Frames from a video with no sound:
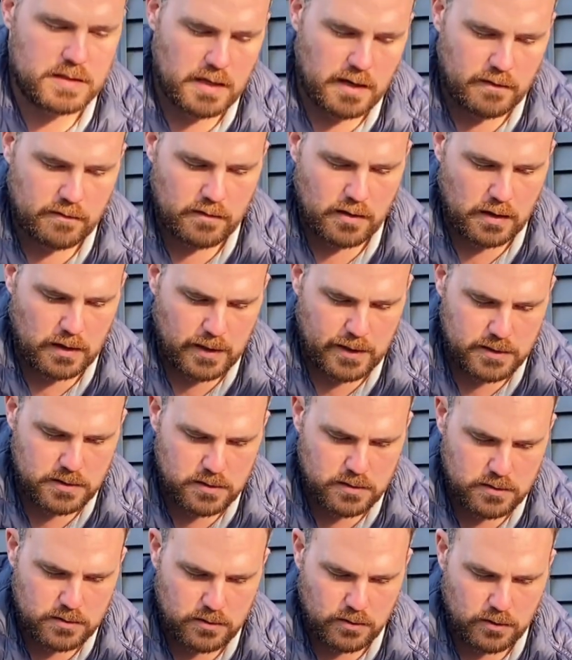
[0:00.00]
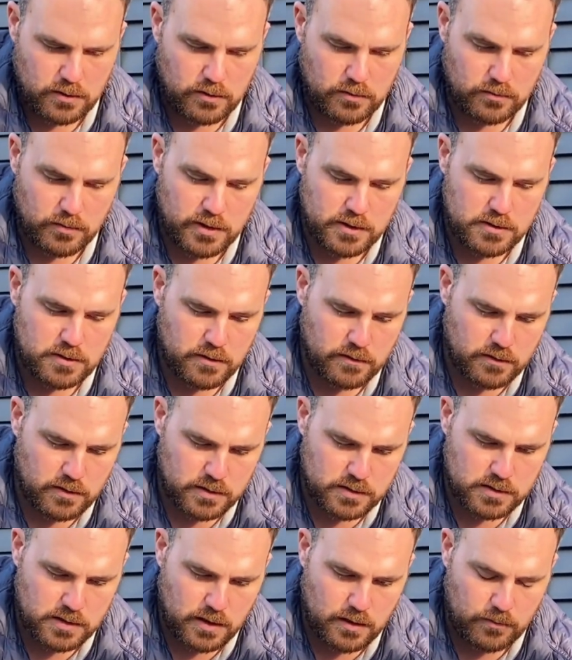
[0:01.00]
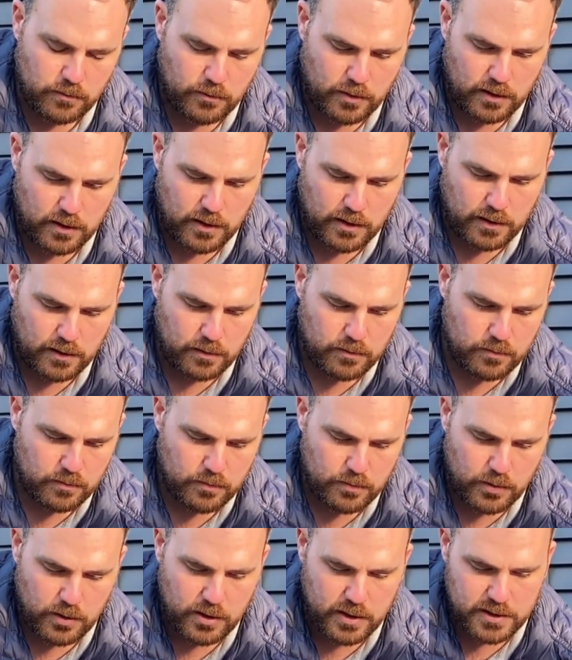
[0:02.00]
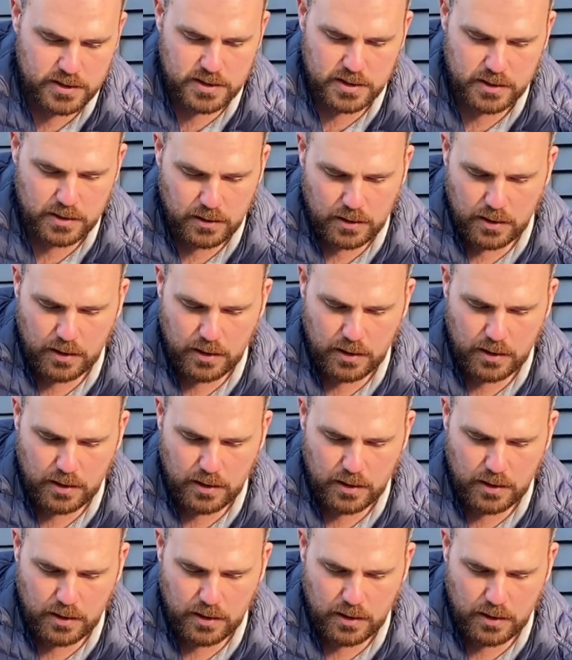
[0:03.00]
have the laces on most of the time when I polish it.